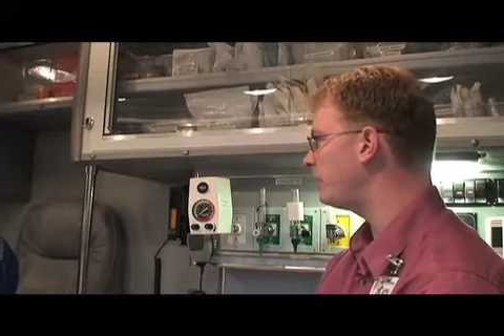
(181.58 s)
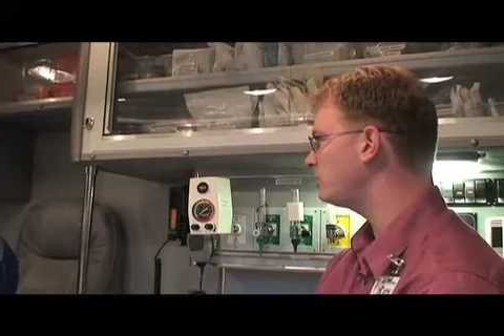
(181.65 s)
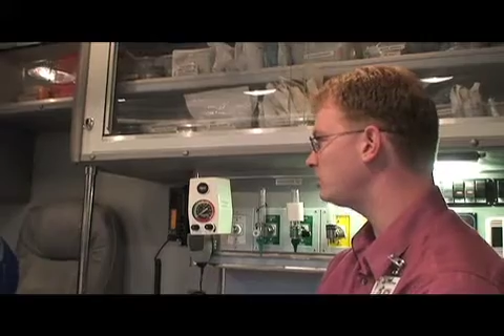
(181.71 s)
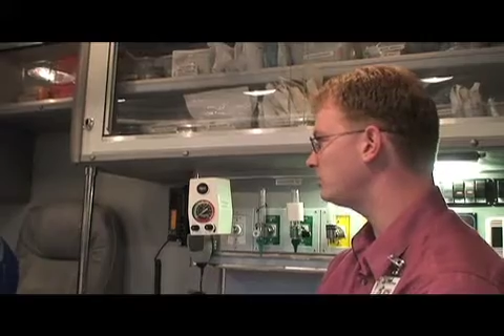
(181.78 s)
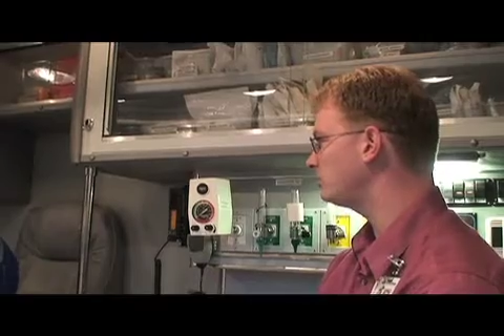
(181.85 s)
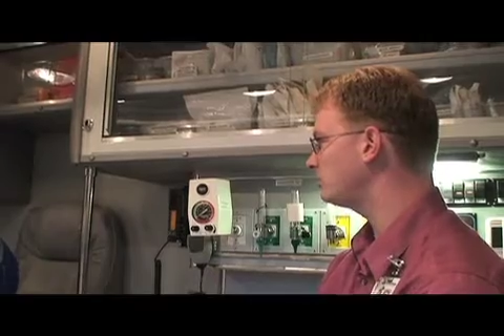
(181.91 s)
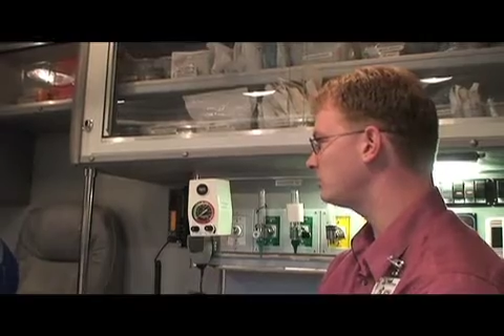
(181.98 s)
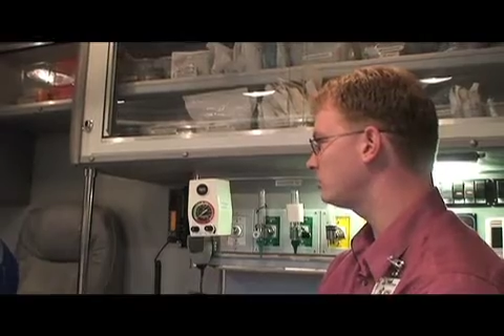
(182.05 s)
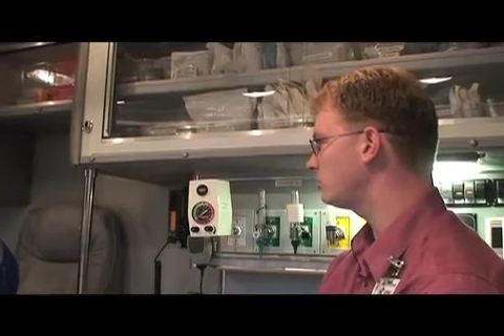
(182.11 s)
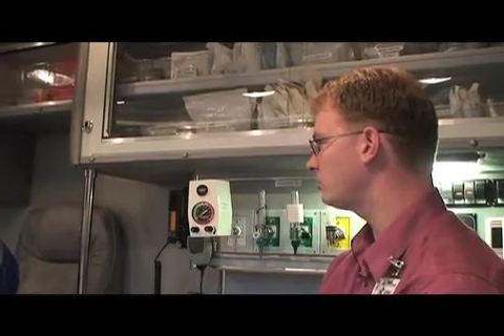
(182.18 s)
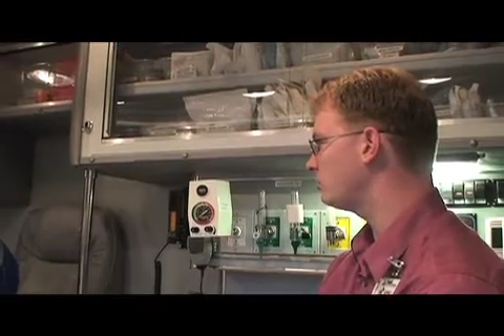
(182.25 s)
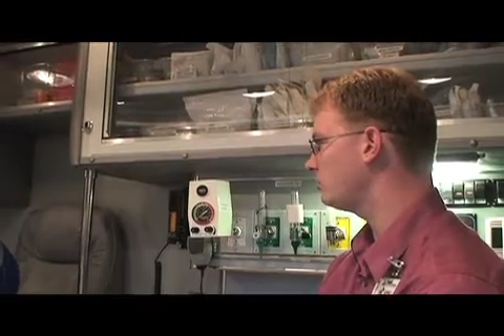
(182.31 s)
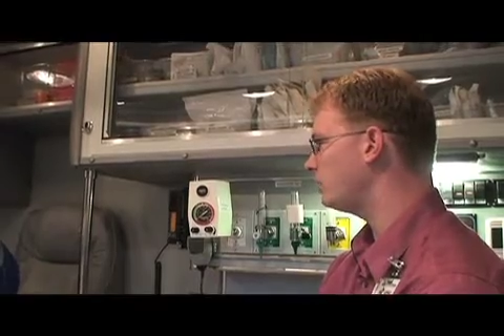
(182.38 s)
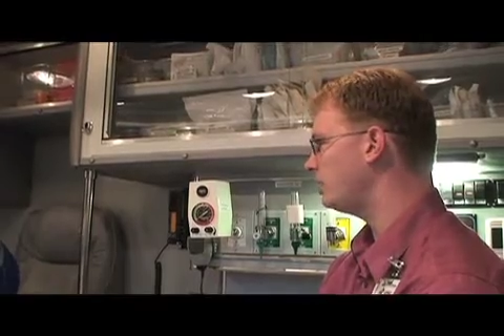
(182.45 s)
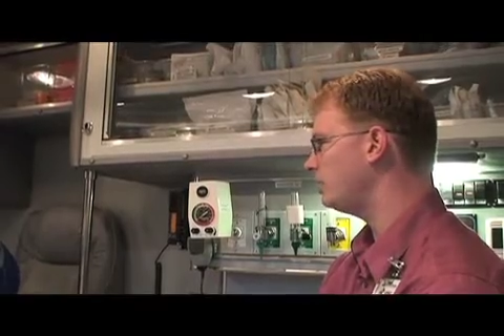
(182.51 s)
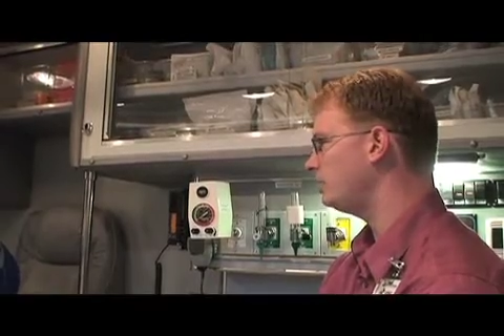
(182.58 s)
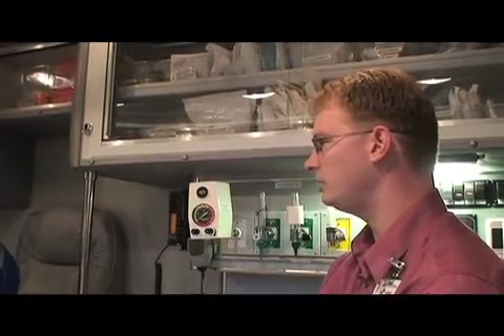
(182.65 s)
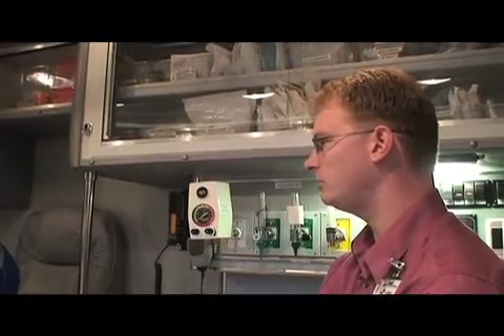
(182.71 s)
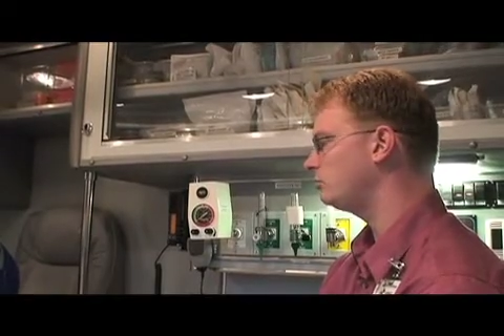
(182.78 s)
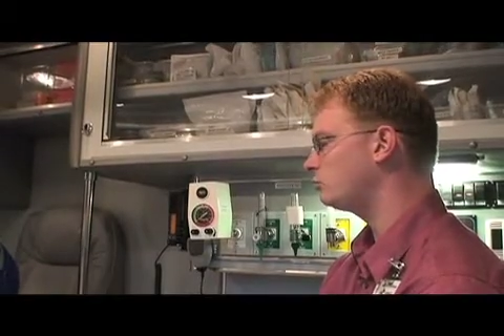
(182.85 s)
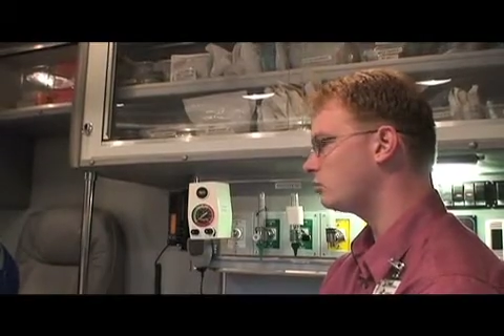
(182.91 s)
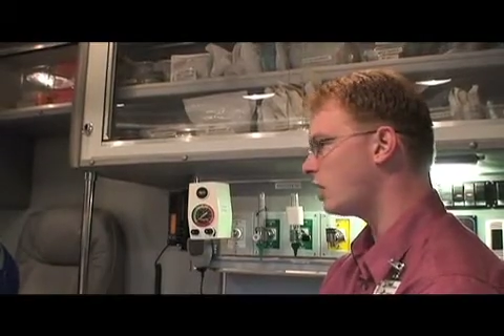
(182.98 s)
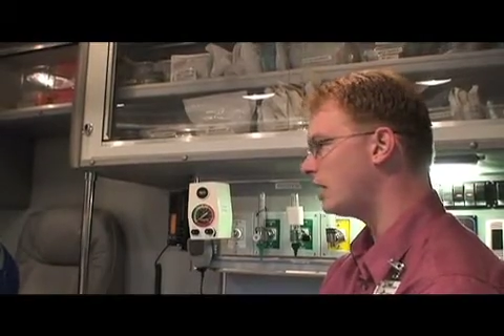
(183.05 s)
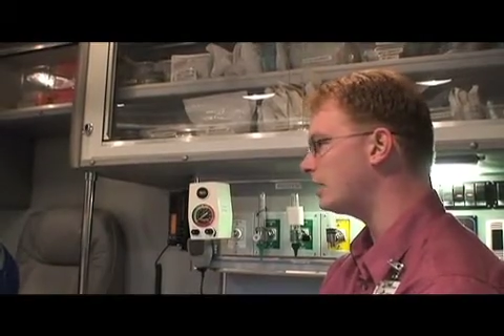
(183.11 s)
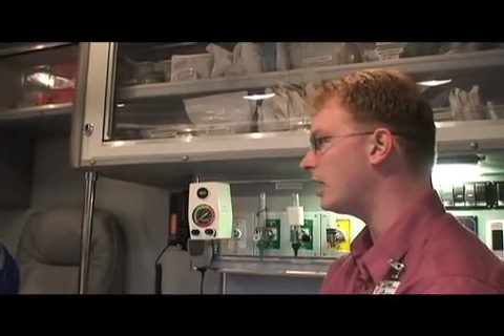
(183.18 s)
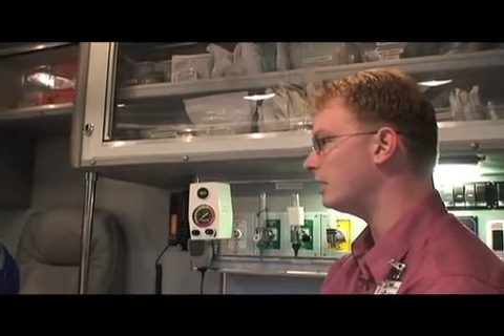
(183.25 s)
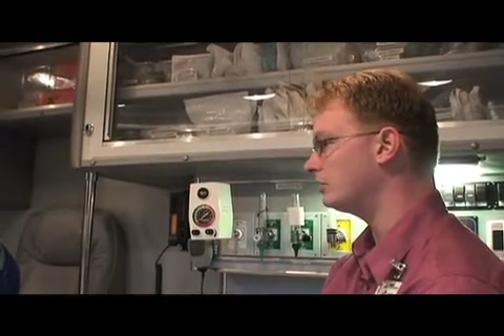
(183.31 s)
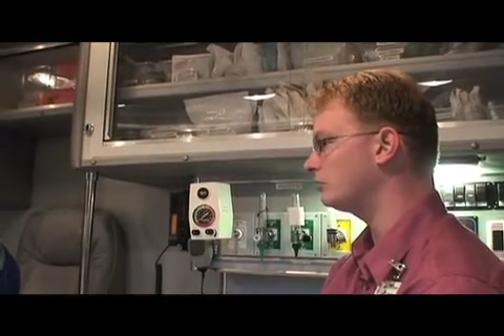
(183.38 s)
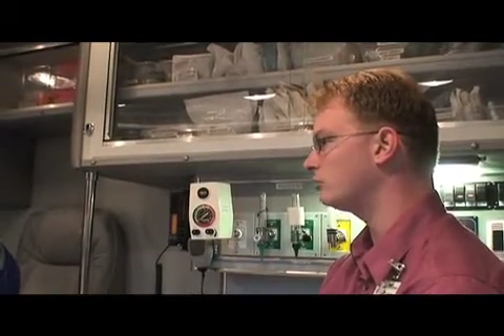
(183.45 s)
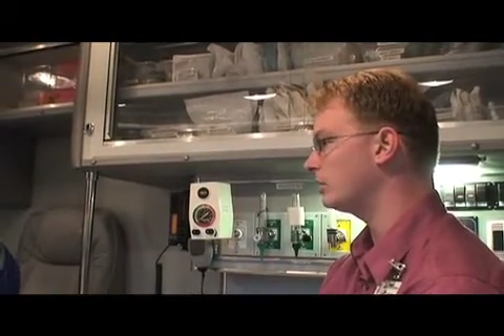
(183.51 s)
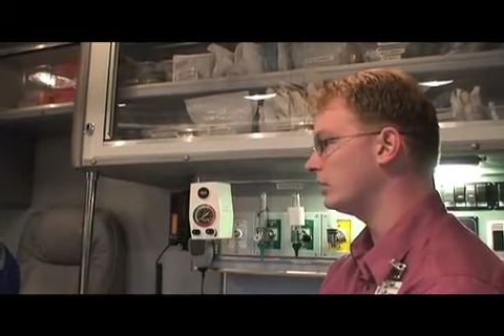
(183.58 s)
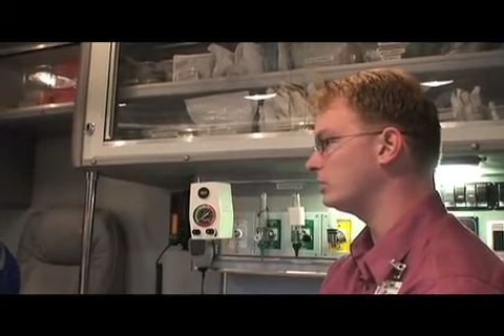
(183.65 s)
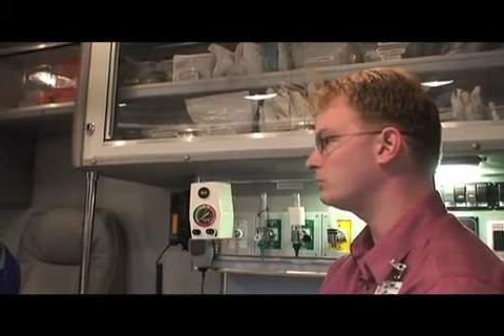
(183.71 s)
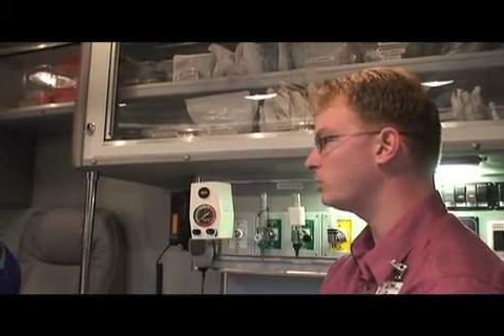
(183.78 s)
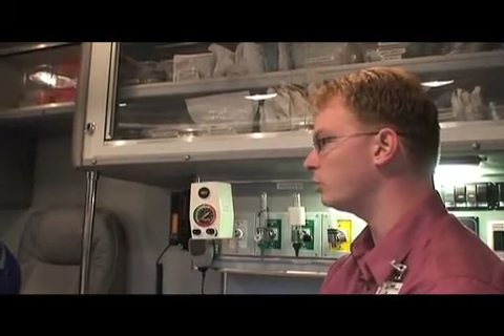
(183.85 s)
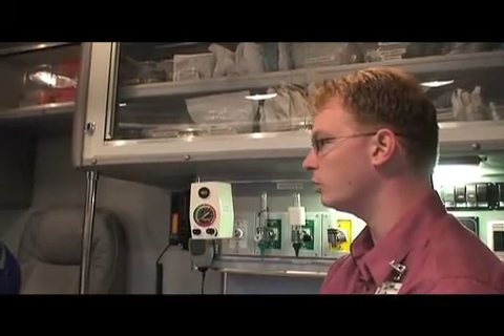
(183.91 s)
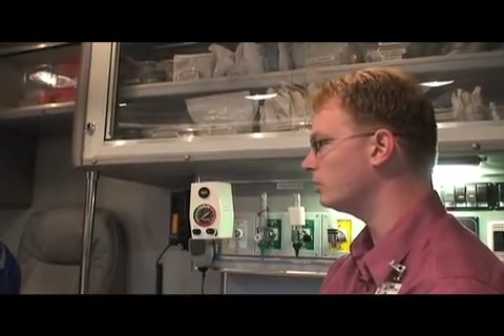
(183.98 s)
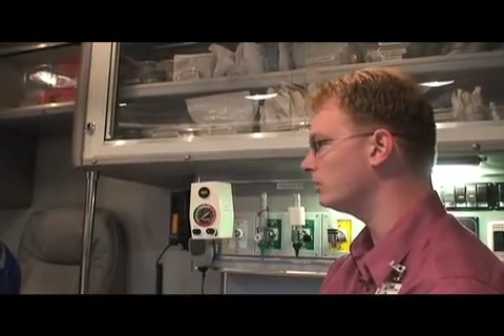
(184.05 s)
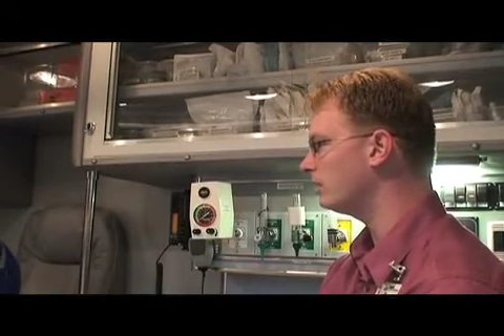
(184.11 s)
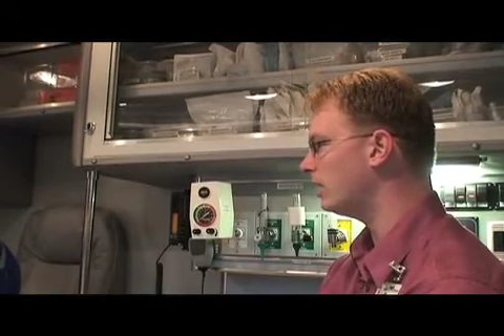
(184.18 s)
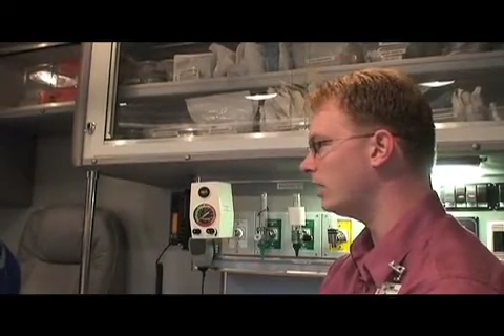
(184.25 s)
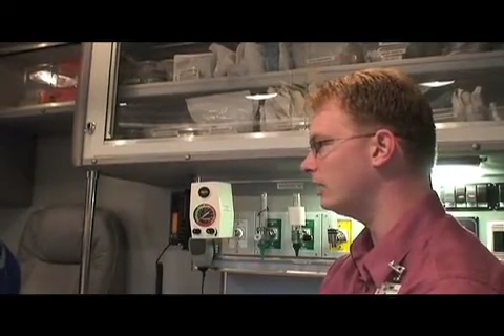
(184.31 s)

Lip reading: patients, we try not to transport,